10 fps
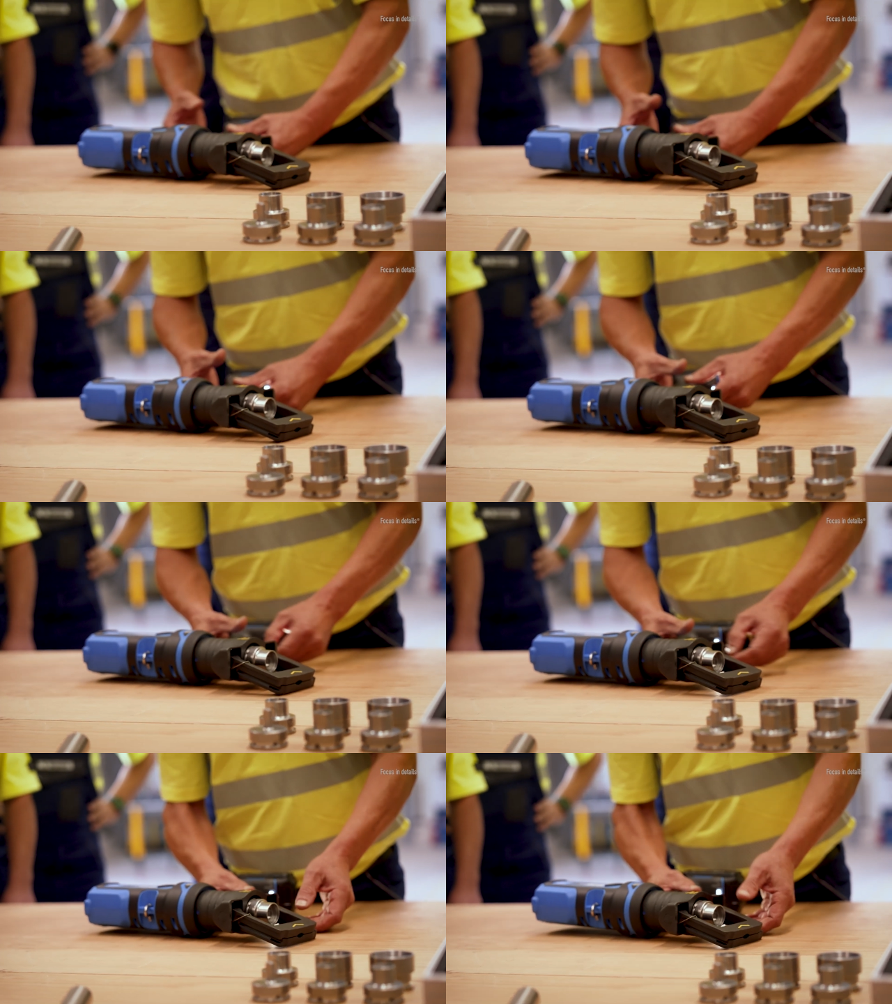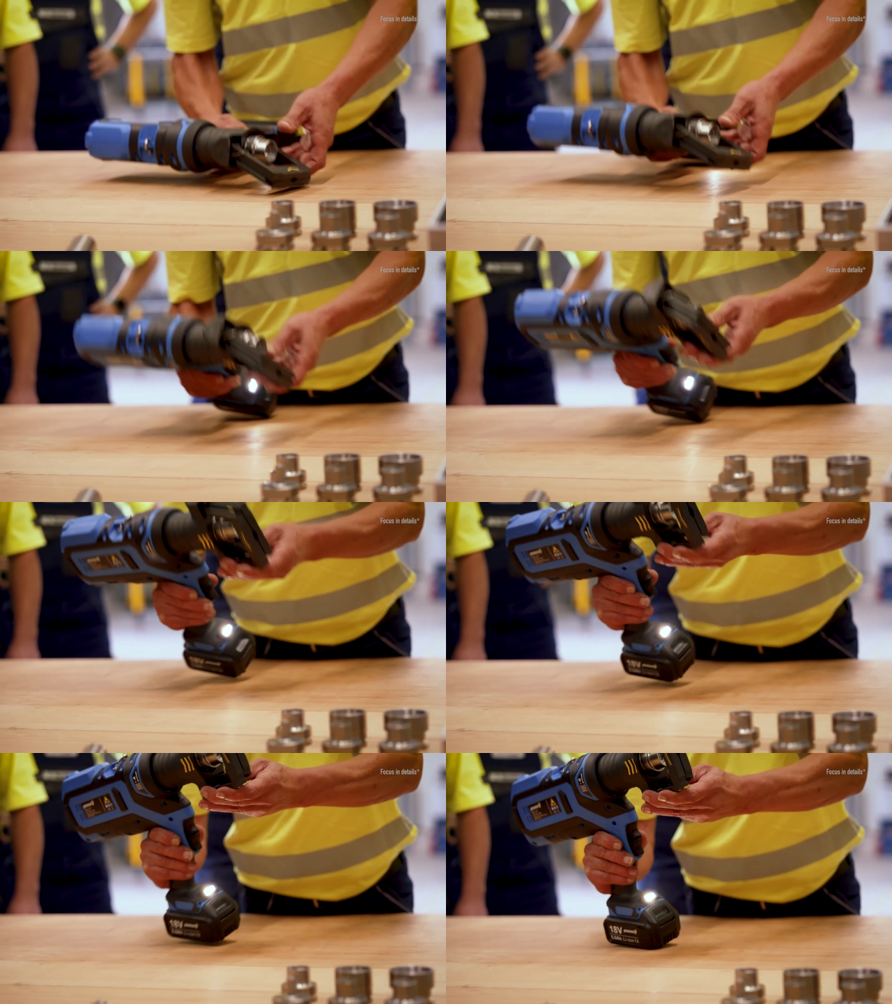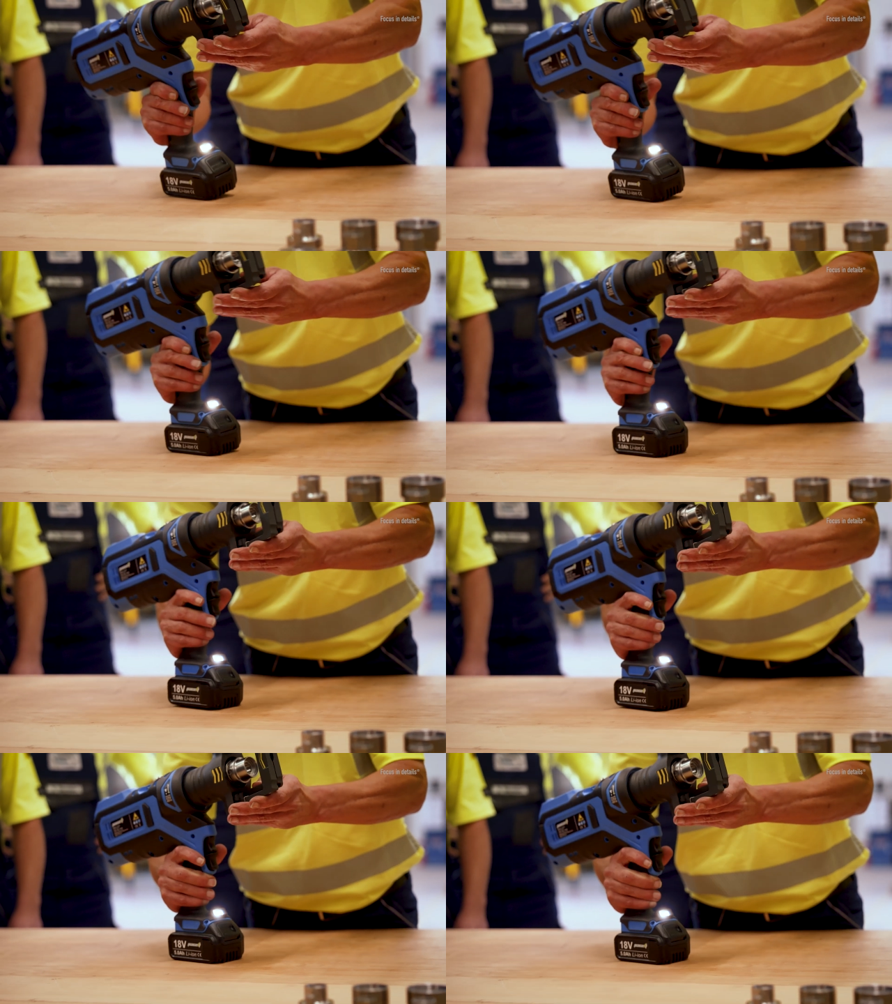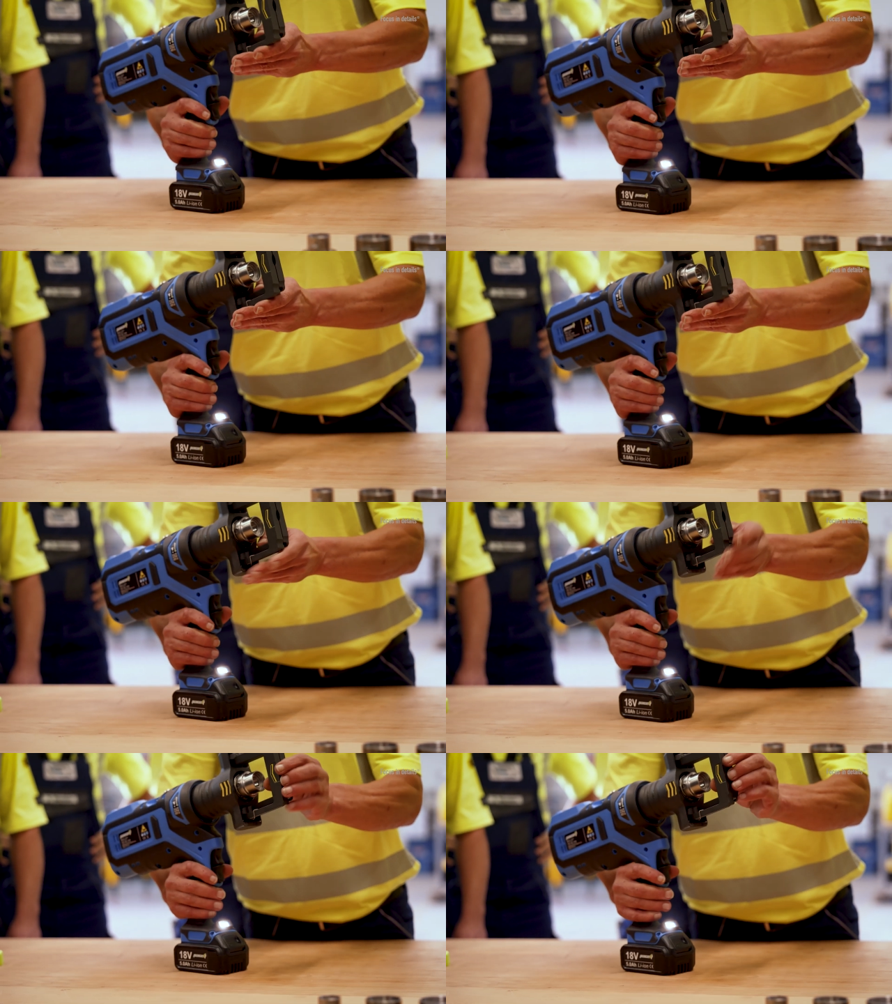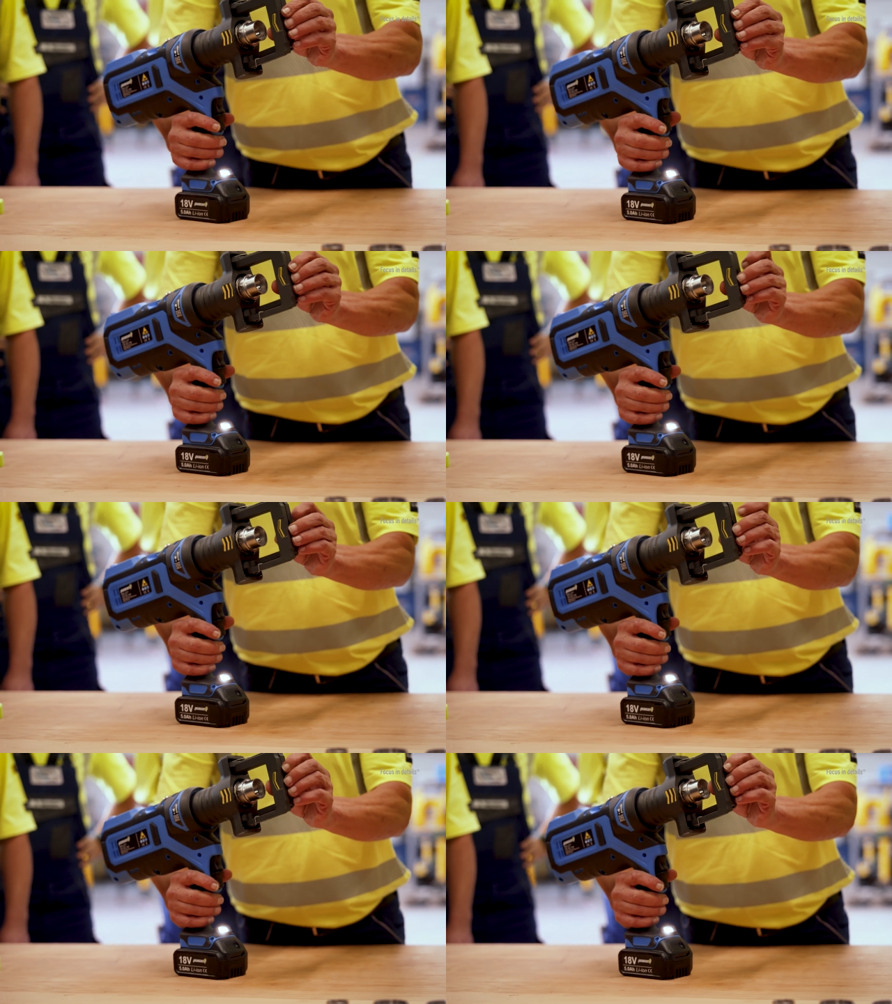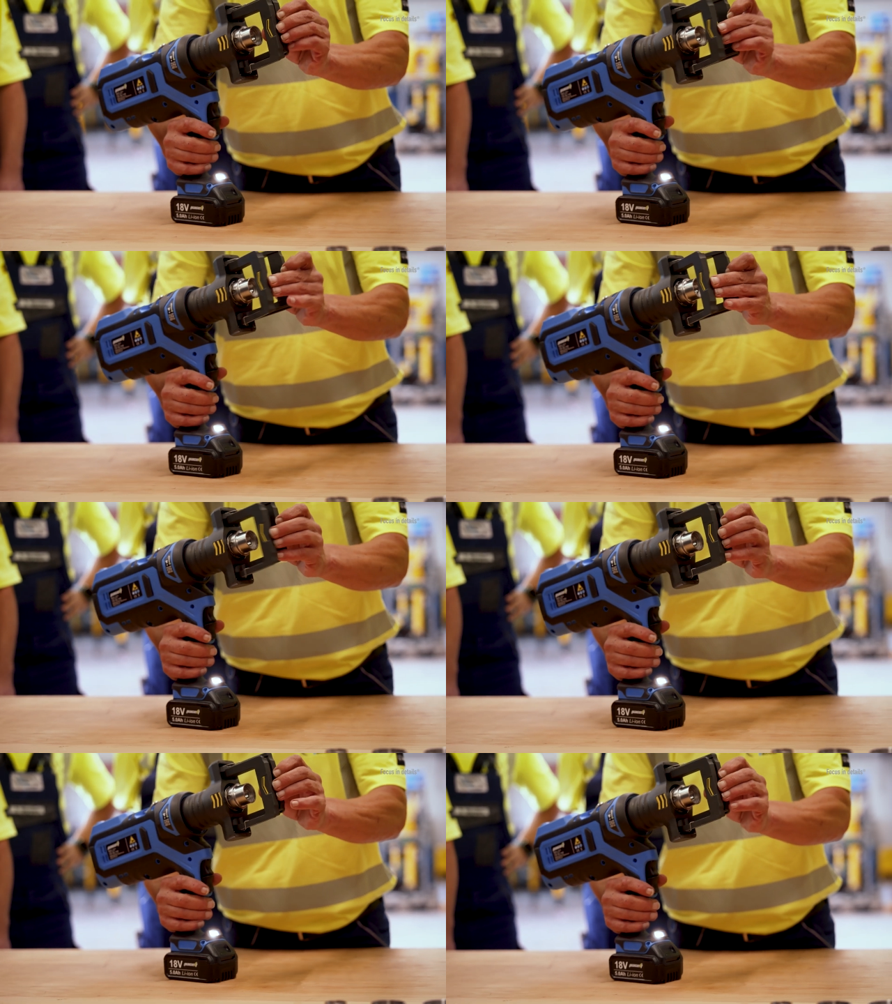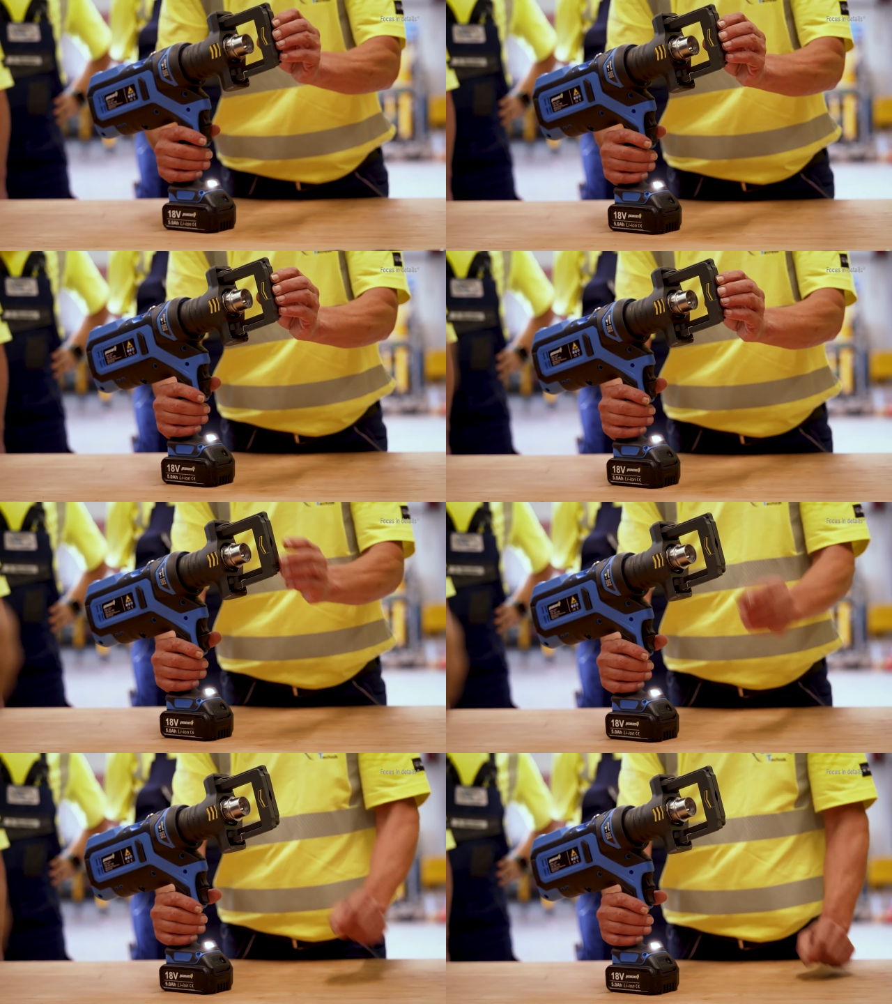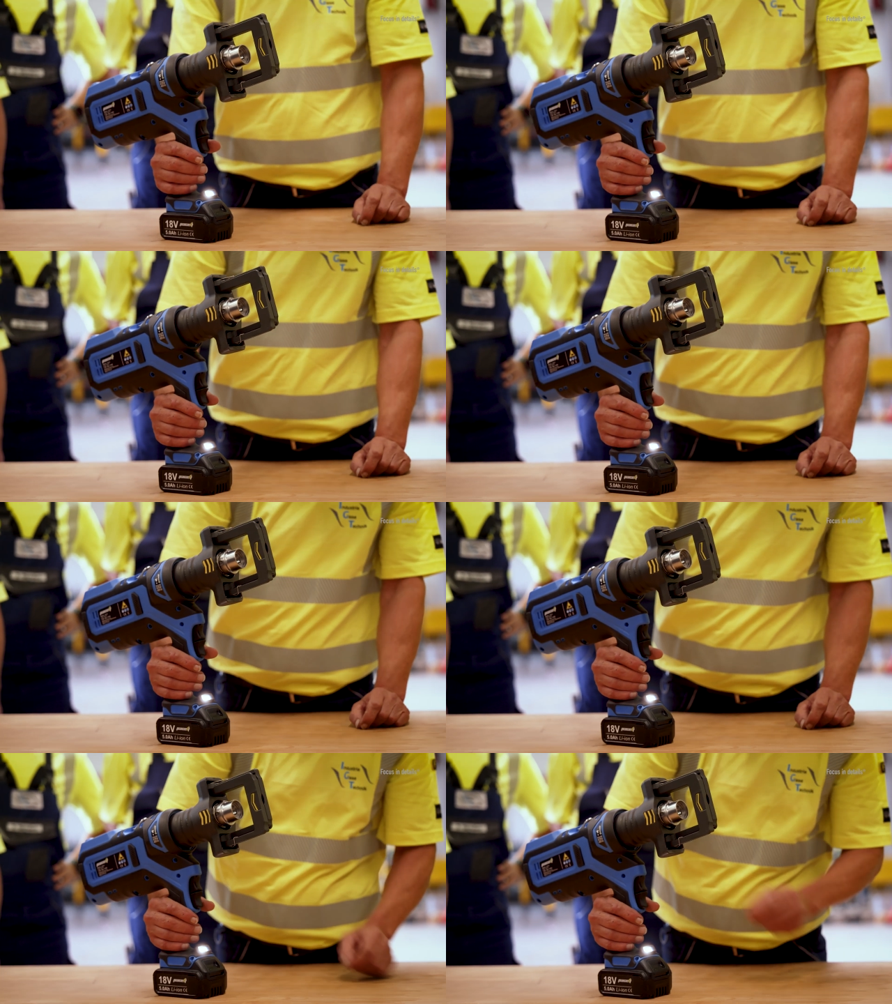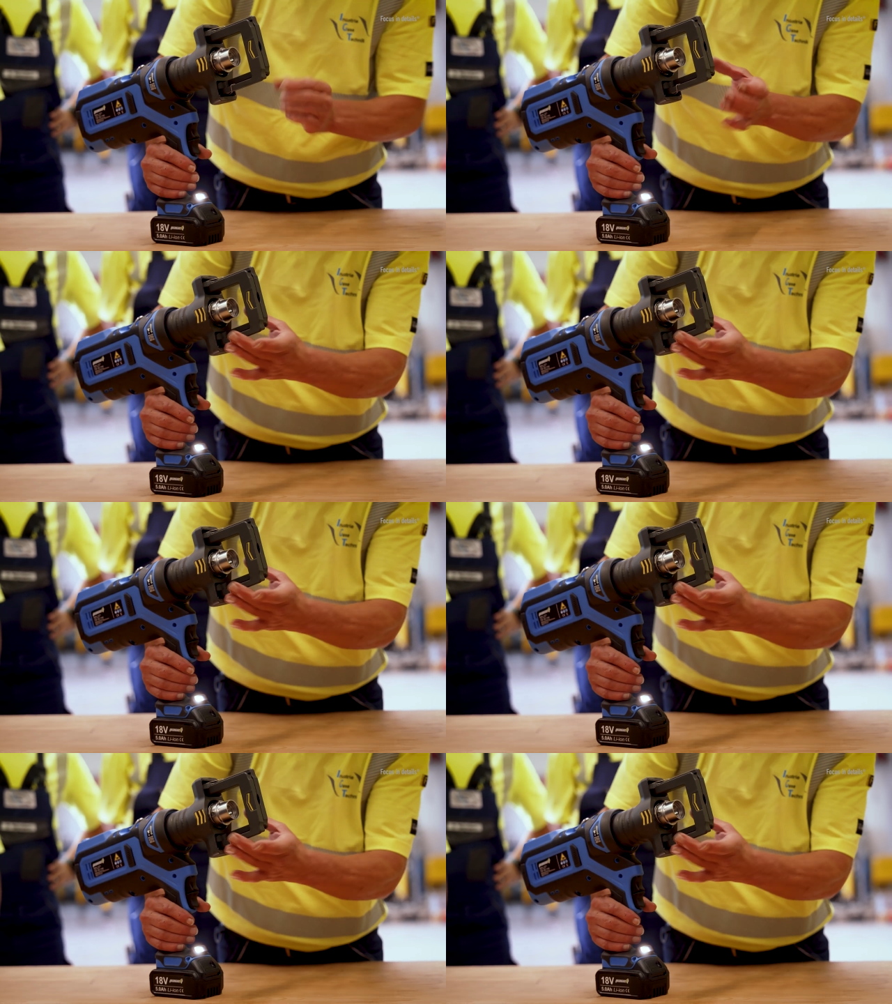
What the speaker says: [unreadable: no face in view]